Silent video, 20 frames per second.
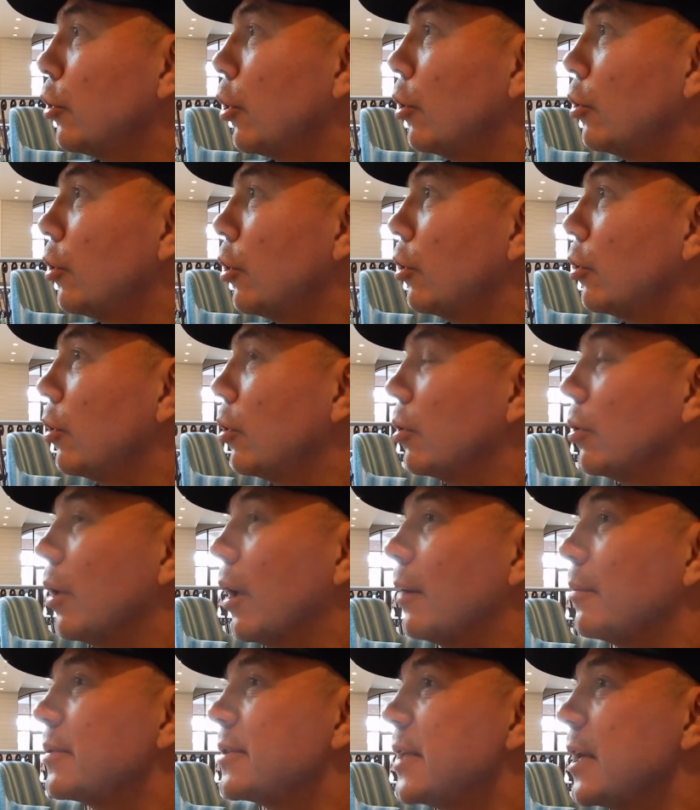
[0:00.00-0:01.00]
No, no, no.
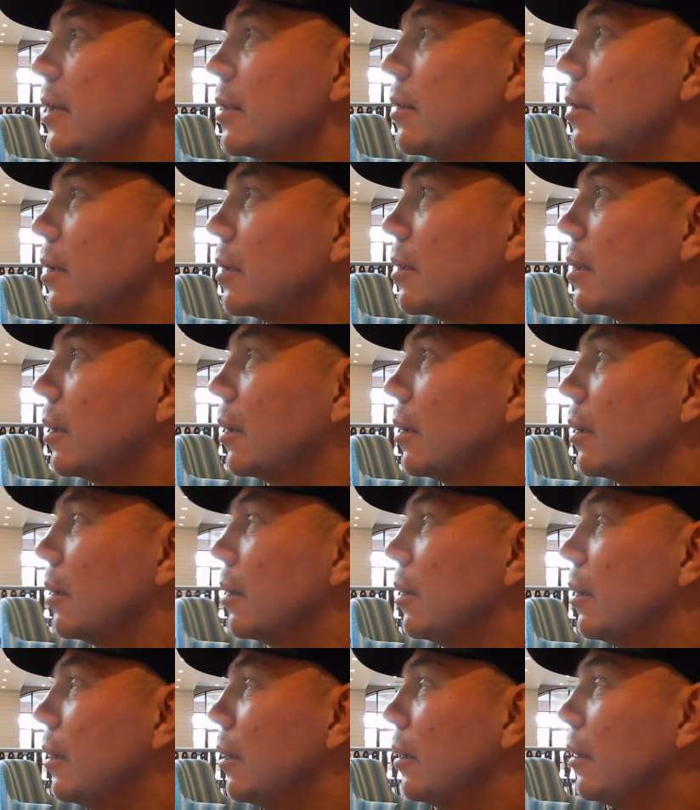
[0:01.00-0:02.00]
I'm saying that. Uh,
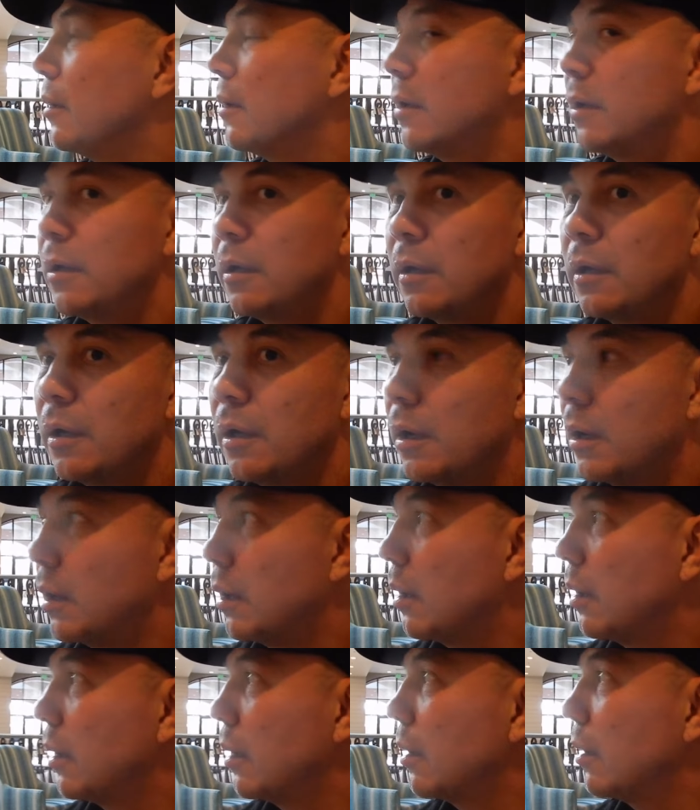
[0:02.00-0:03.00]
He's just down here.
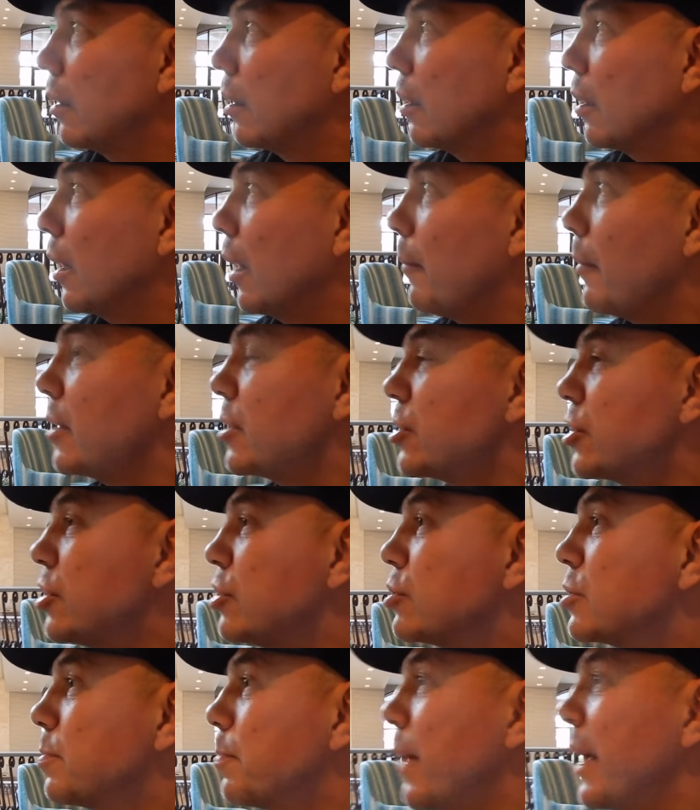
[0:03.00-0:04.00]
Uh, how much
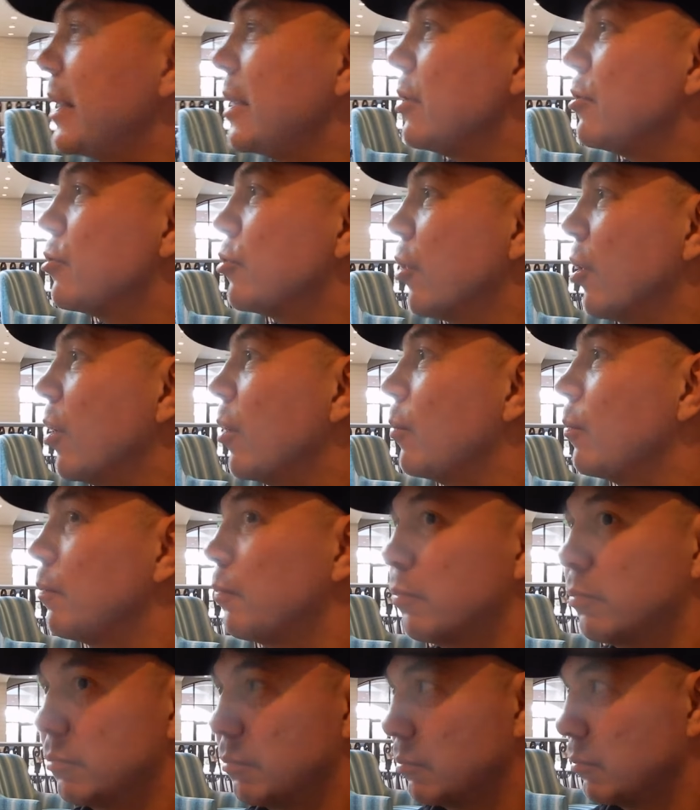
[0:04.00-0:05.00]
you spend your time
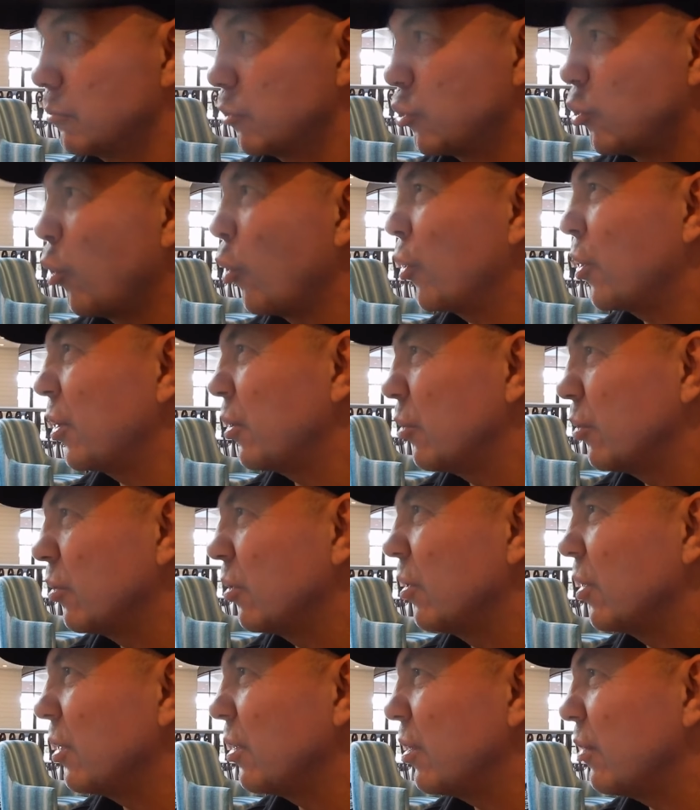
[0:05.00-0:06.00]
talking on
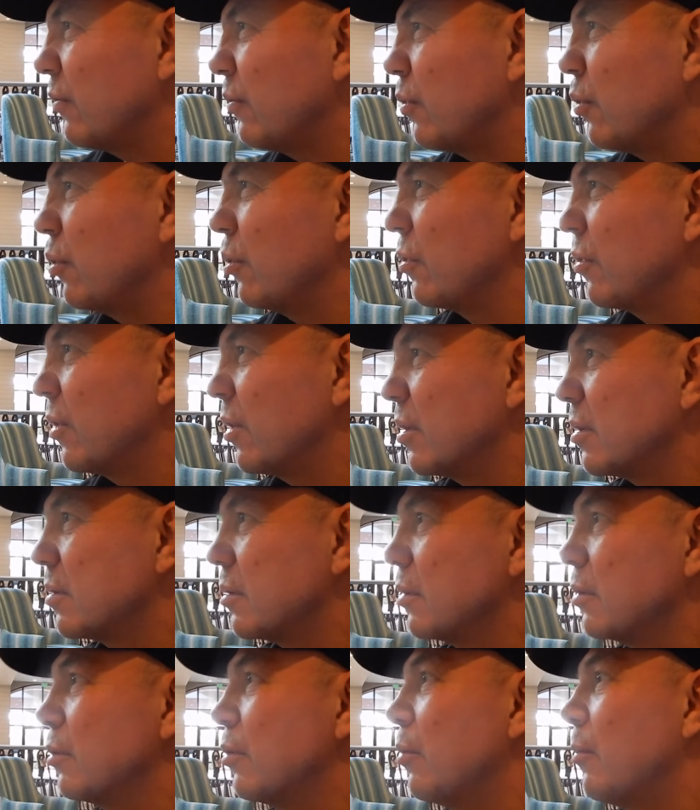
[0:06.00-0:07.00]
the internet? Nah, he's not
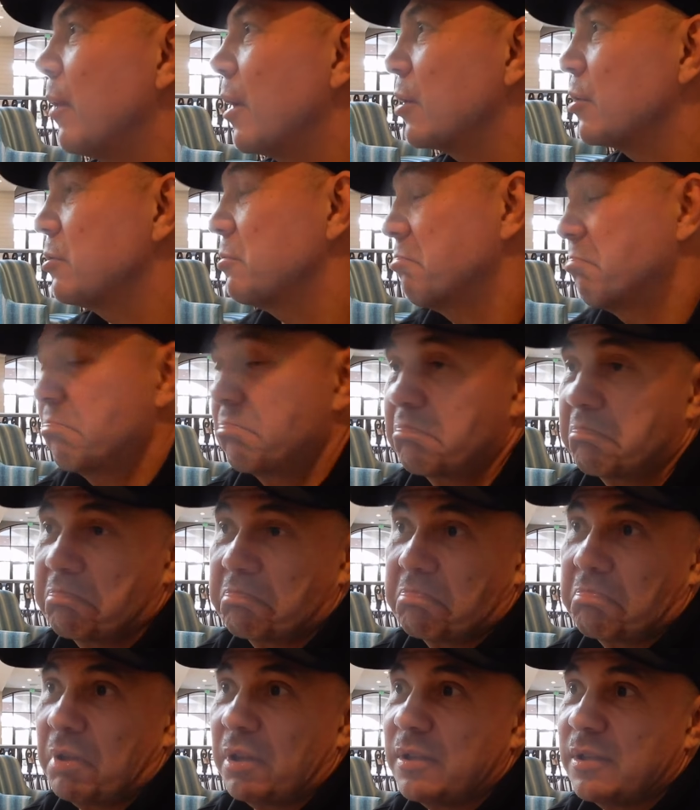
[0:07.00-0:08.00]
talking much. much.
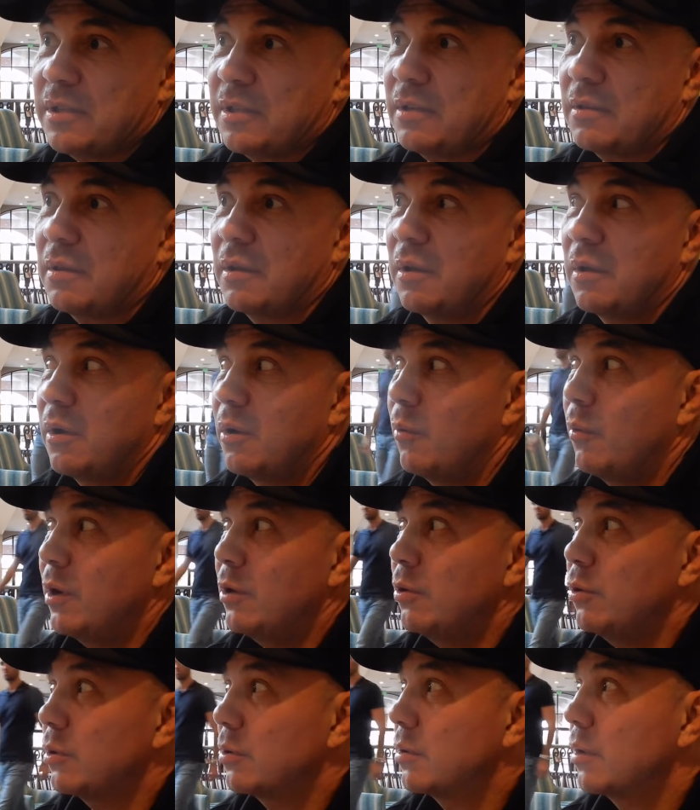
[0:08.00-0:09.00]
That's it. Why
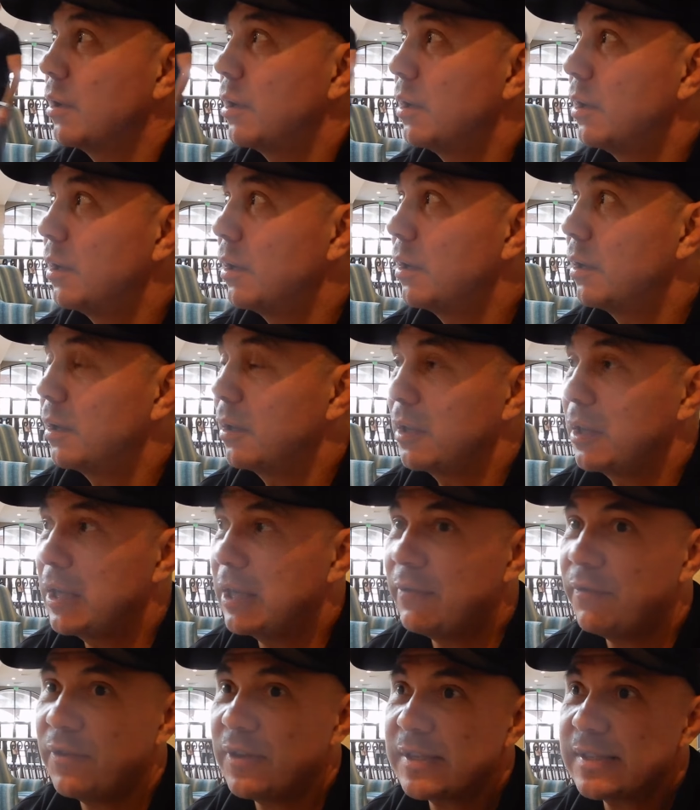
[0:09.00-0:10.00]
not? That's
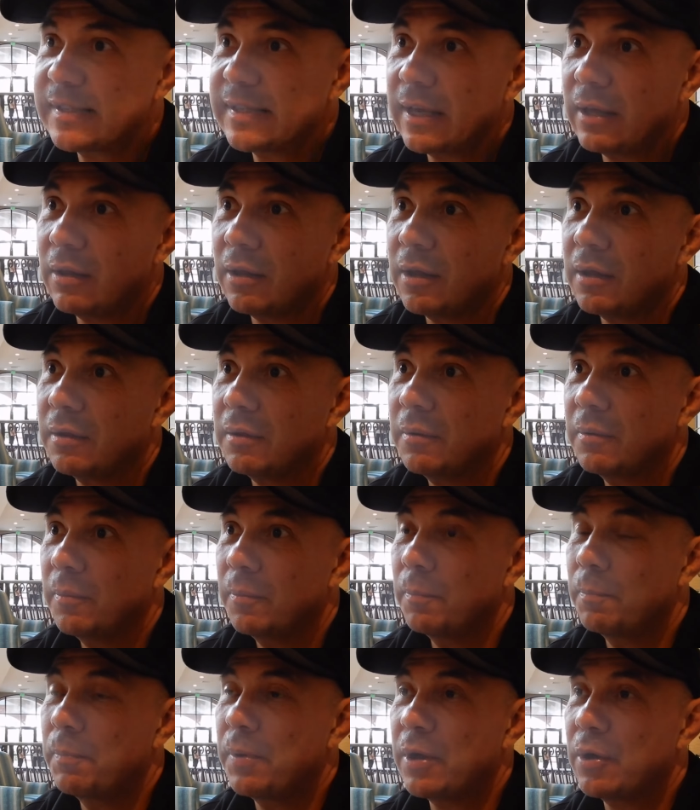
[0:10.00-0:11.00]
okay. If he's selling, we
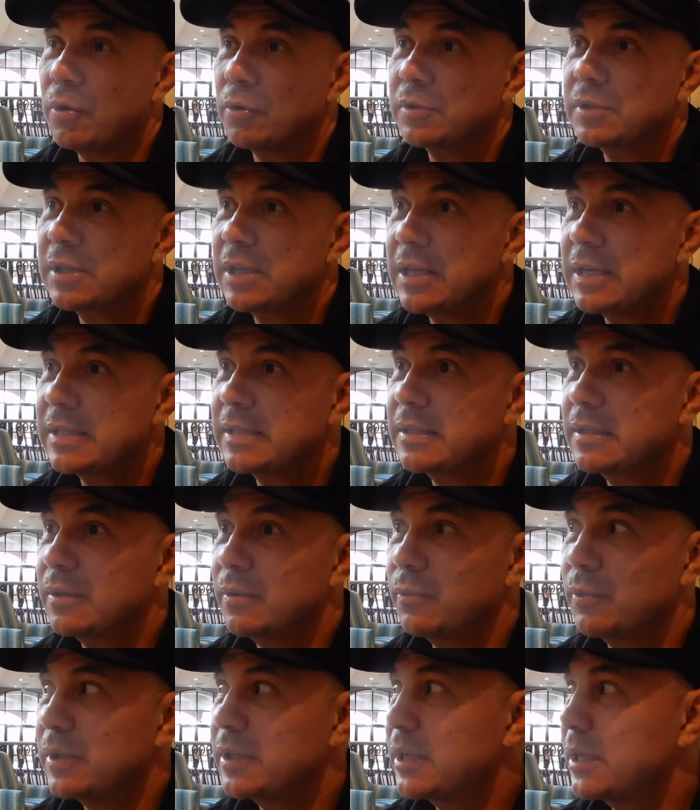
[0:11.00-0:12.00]
respect that because he's
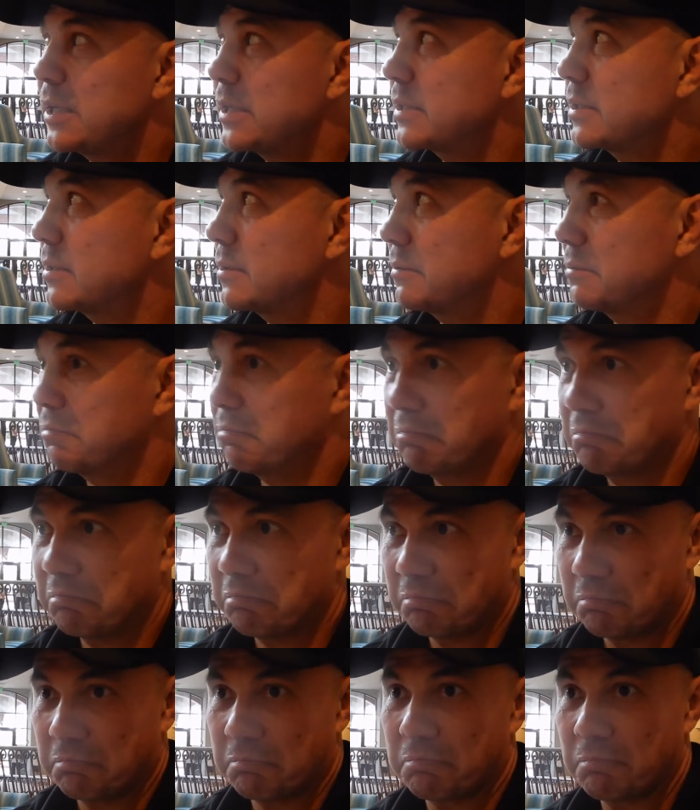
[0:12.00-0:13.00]
with his
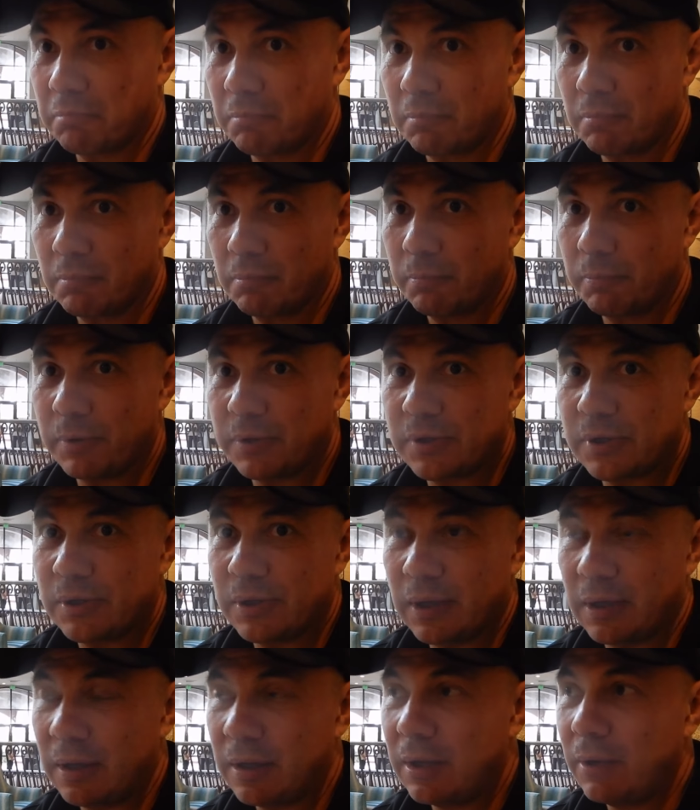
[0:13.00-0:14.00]

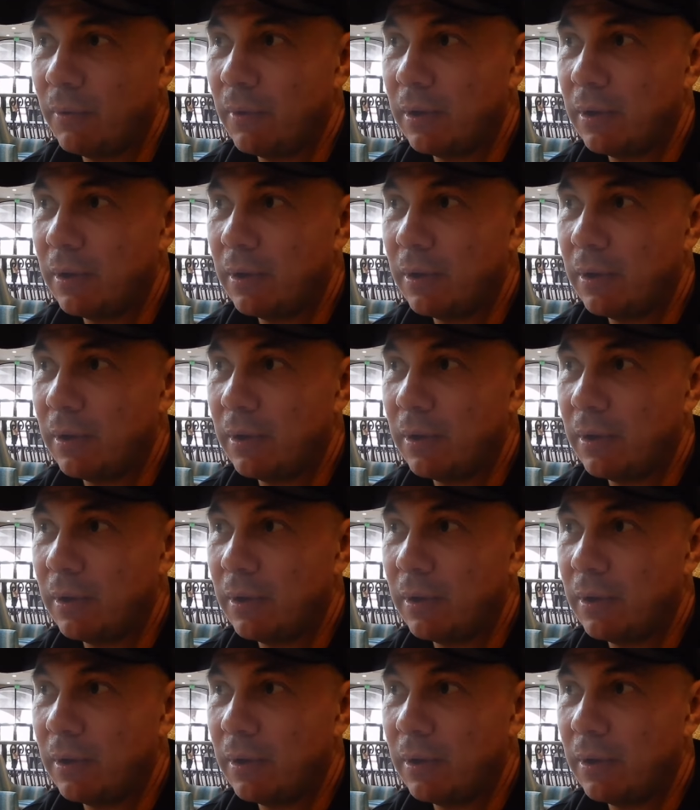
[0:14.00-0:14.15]
personality.